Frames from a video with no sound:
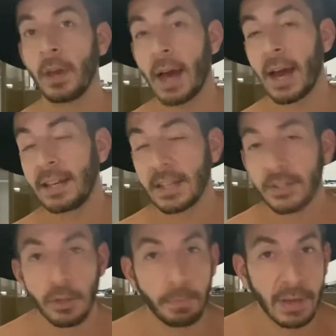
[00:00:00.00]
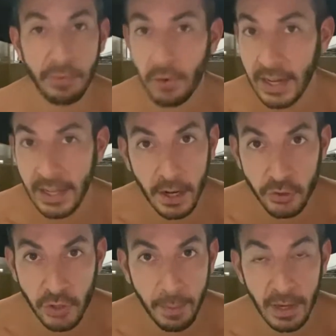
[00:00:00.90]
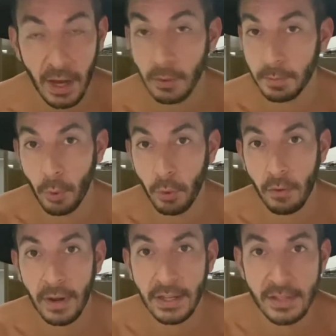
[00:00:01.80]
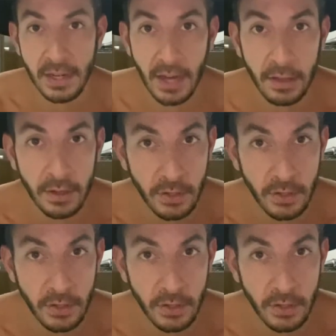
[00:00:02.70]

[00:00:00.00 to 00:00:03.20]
And this could be for any country. I mean, I was born and raised in London,